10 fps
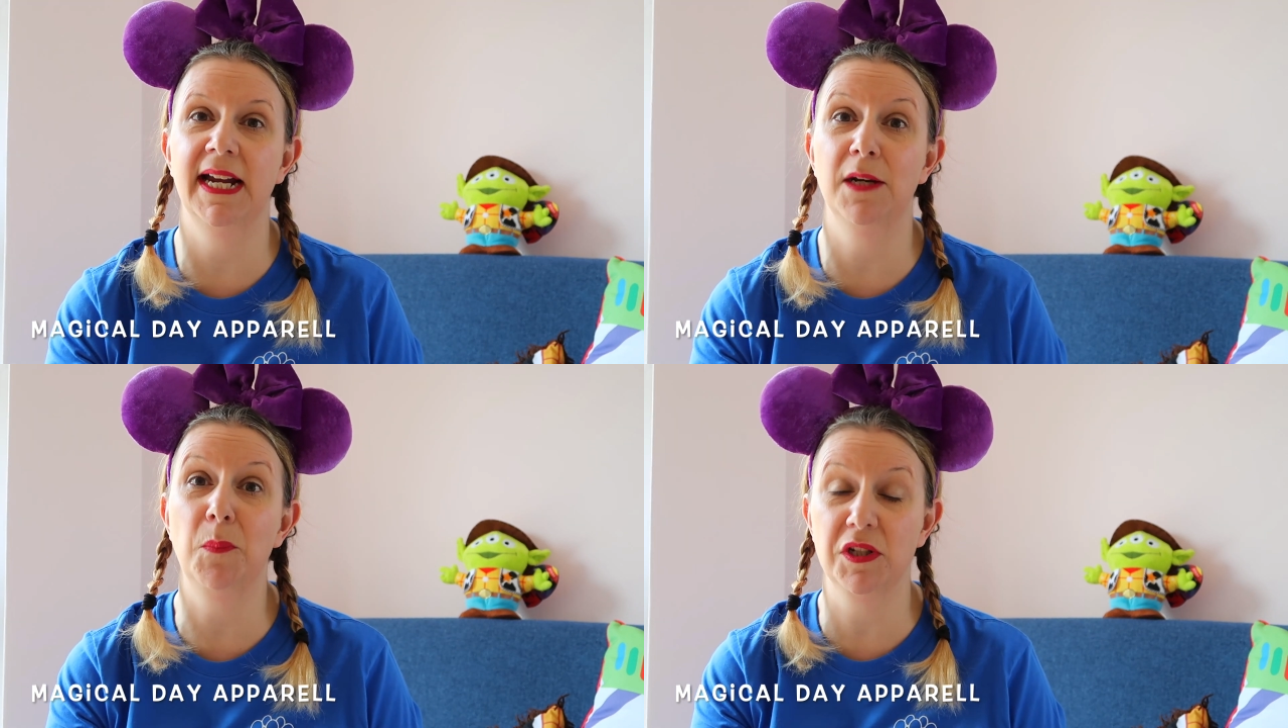
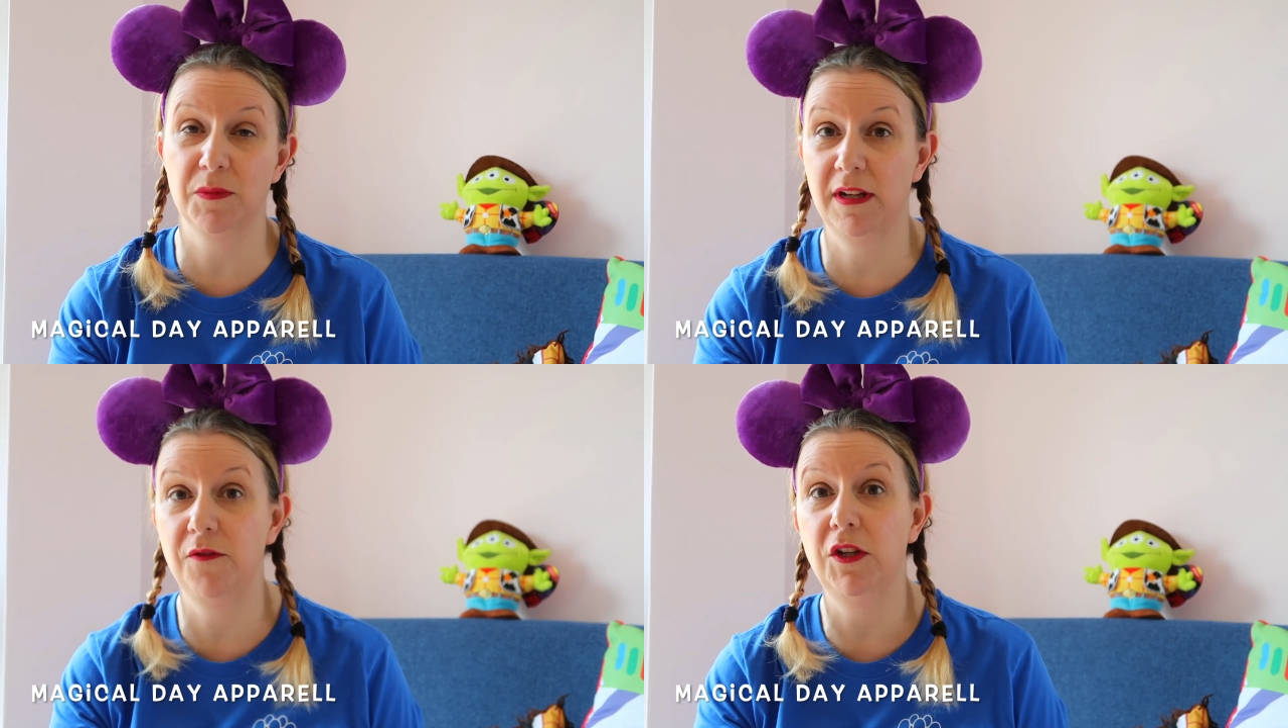and
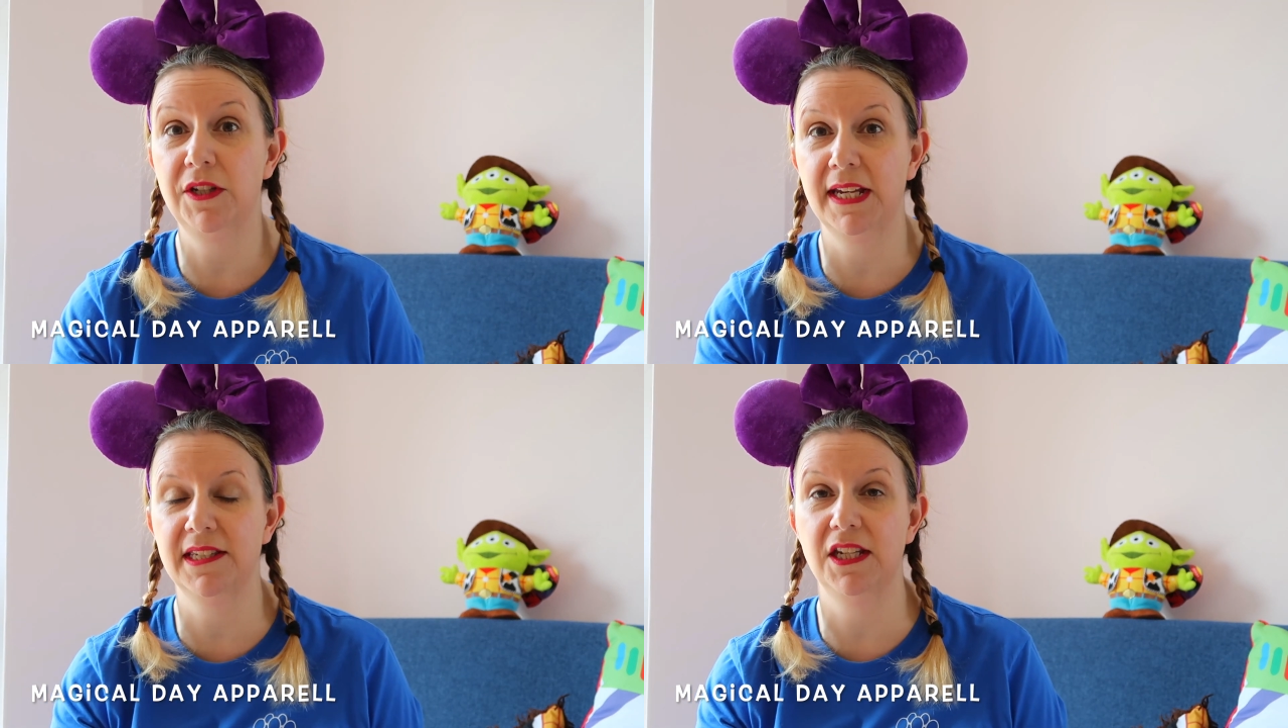possibly a few
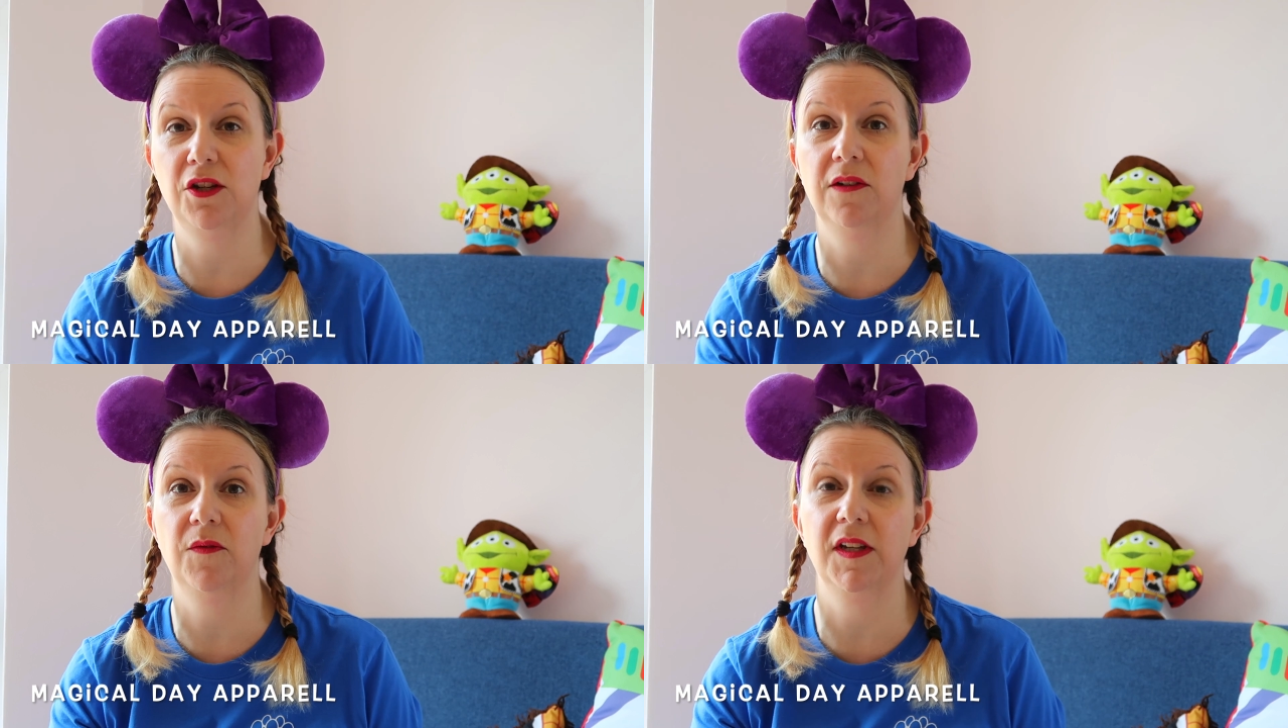days at
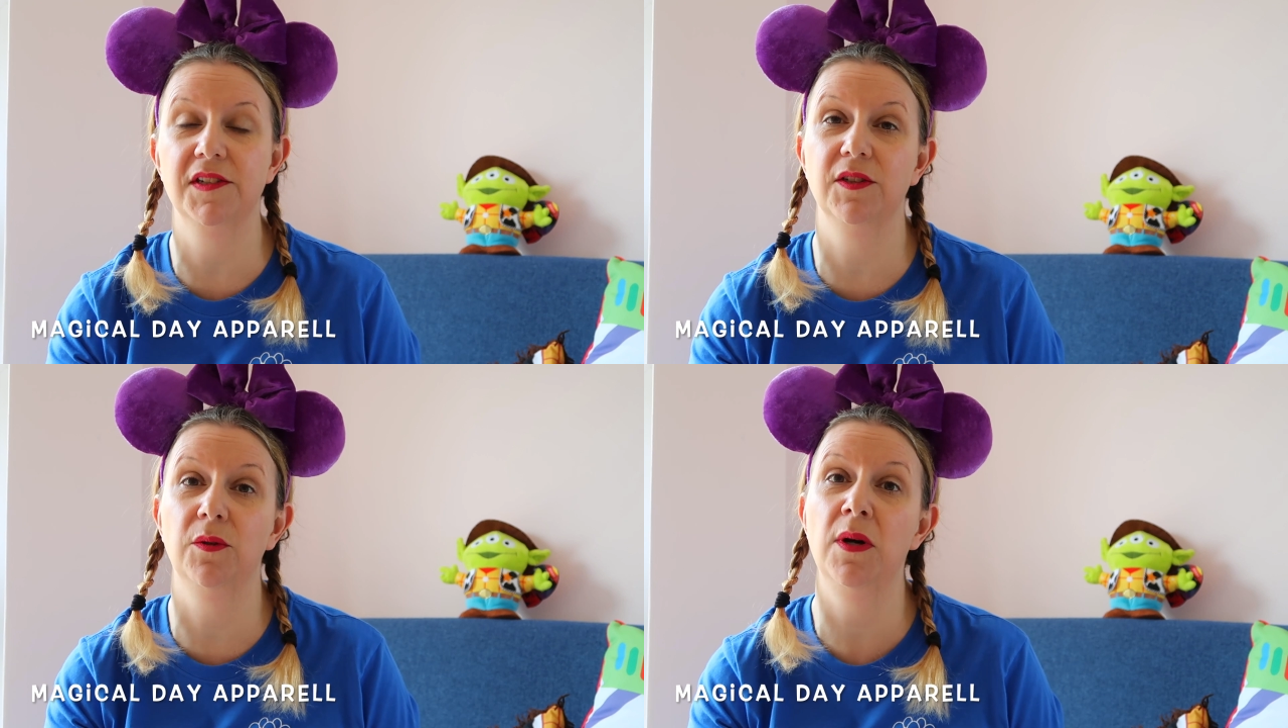
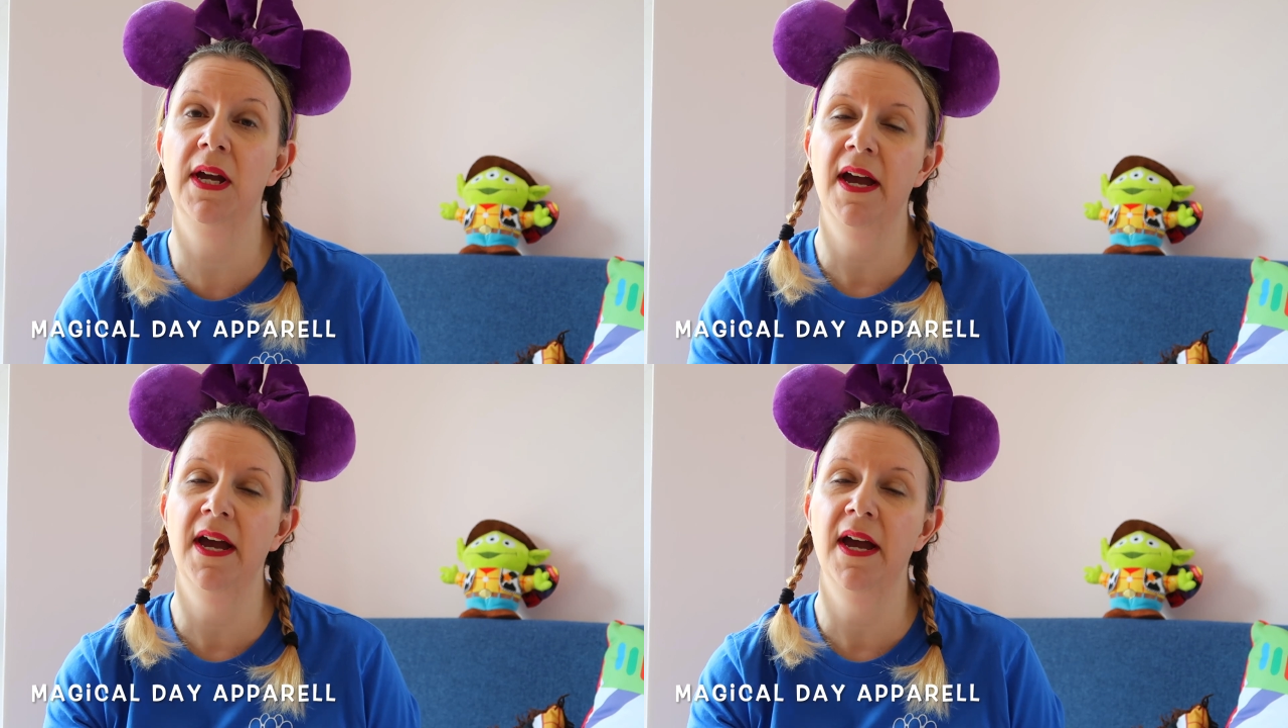Universal. So